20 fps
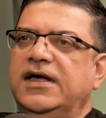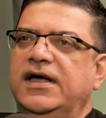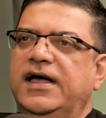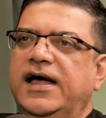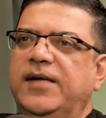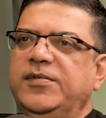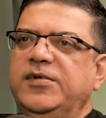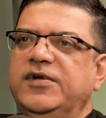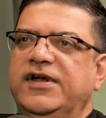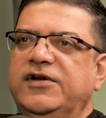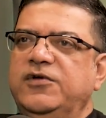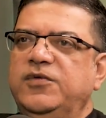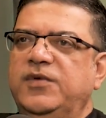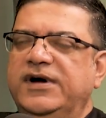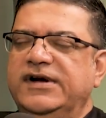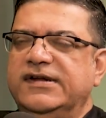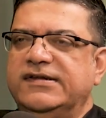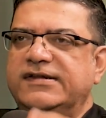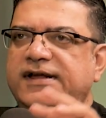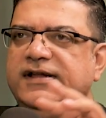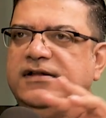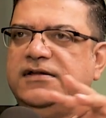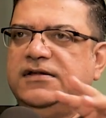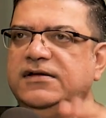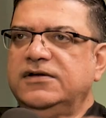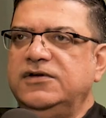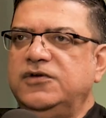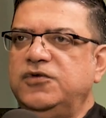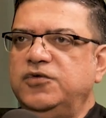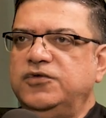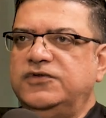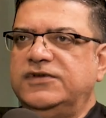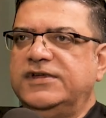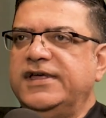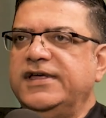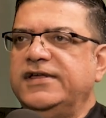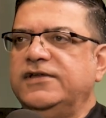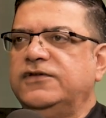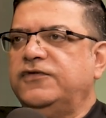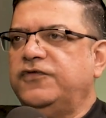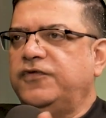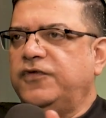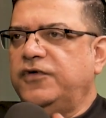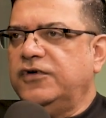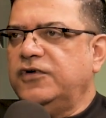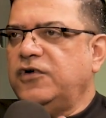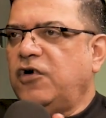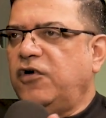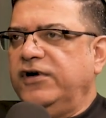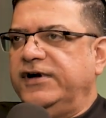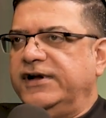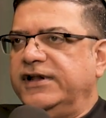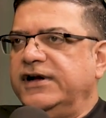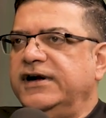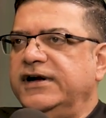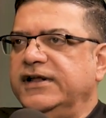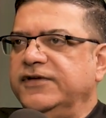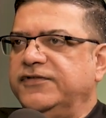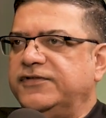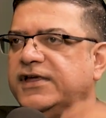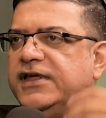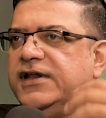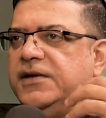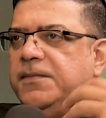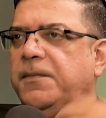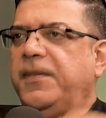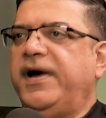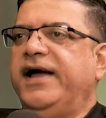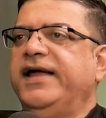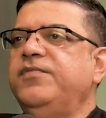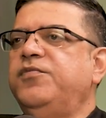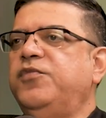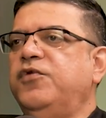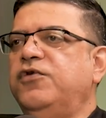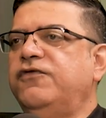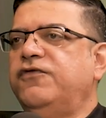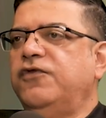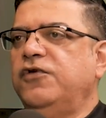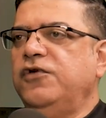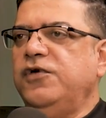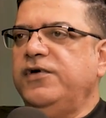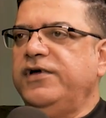I'm just trying to understand the use case for alternatives in my portfolio.